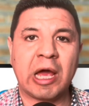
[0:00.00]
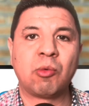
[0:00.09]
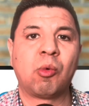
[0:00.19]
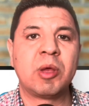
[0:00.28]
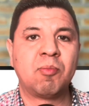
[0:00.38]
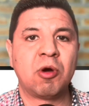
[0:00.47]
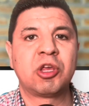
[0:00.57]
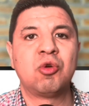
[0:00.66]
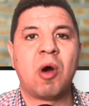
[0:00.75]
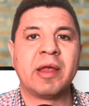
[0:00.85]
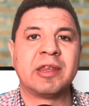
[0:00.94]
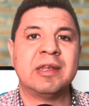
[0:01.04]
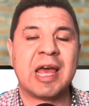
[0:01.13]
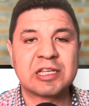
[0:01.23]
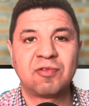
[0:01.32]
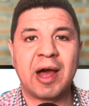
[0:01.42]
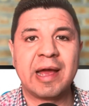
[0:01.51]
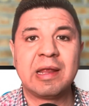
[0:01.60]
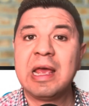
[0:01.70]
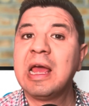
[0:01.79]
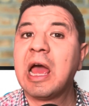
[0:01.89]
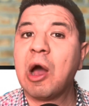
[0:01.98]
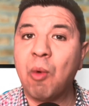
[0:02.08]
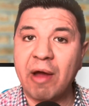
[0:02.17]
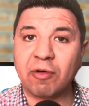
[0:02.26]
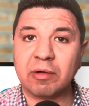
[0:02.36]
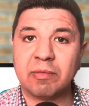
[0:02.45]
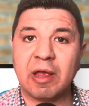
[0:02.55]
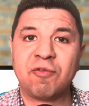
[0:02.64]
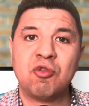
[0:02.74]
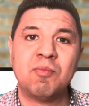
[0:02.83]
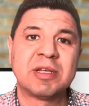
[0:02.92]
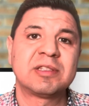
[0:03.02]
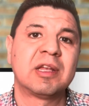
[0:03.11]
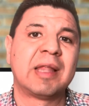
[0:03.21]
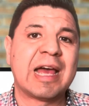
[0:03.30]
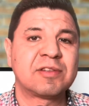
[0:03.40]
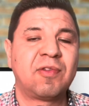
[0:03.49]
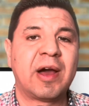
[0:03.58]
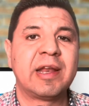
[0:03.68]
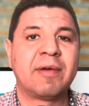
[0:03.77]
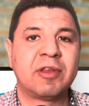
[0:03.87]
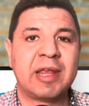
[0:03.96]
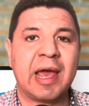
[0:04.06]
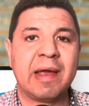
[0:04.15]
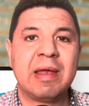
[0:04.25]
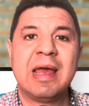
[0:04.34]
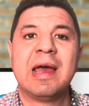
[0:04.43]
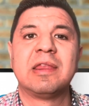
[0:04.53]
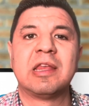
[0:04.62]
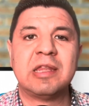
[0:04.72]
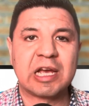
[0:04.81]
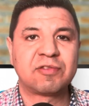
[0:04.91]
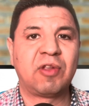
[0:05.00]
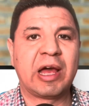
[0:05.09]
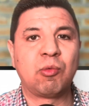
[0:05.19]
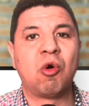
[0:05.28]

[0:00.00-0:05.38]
will rebook you on the next flight. However, if you miss the last flight of the day, the next flight will